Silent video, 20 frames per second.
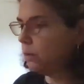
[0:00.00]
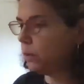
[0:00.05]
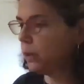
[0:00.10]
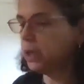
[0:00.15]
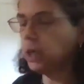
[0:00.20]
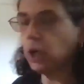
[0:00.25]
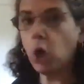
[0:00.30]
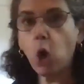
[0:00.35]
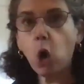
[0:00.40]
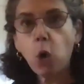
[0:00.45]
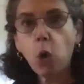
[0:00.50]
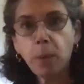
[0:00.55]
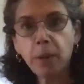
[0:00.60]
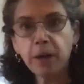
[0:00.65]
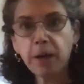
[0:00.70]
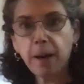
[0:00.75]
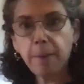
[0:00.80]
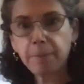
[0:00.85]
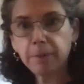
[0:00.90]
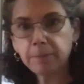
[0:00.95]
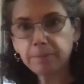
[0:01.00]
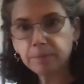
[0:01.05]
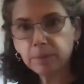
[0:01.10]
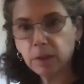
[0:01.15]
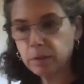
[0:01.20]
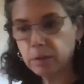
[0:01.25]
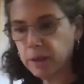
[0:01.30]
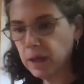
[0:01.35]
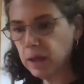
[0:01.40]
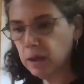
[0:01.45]
we're gonna open it up,
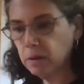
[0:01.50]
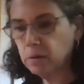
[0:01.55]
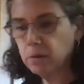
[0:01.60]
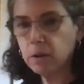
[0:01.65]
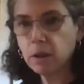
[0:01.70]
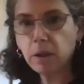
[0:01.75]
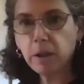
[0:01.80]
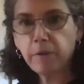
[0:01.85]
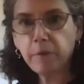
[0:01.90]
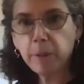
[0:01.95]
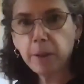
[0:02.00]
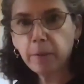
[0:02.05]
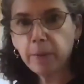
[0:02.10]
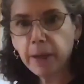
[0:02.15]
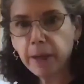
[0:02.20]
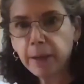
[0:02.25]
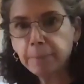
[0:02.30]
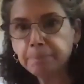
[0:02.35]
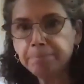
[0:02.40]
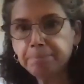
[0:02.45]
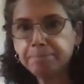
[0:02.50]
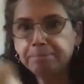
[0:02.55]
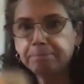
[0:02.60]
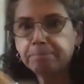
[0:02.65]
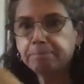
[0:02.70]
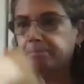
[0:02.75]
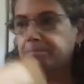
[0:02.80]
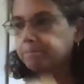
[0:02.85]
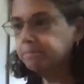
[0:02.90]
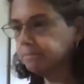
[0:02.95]
okay? Everybody ready?
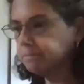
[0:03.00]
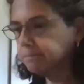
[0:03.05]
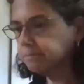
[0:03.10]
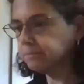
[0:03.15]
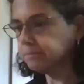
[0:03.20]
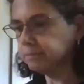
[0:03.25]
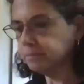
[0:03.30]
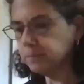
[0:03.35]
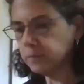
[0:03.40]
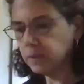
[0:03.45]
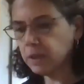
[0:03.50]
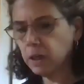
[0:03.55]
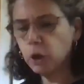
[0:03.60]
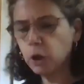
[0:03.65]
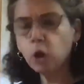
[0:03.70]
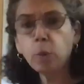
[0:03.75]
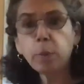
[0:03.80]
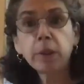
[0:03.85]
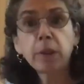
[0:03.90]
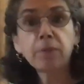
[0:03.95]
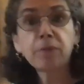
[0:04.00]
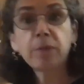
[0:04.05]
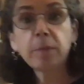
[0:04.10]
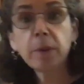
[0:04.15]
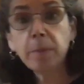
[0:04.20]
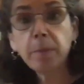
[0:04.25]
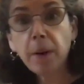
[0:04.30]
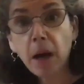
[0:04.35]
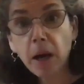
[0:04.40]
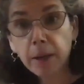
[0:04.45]
I'm gonna open it from
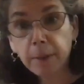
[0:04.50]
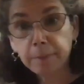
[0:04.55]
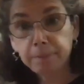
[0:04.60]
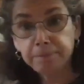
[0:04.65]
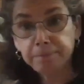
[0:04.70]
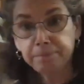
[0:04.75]
the bottom.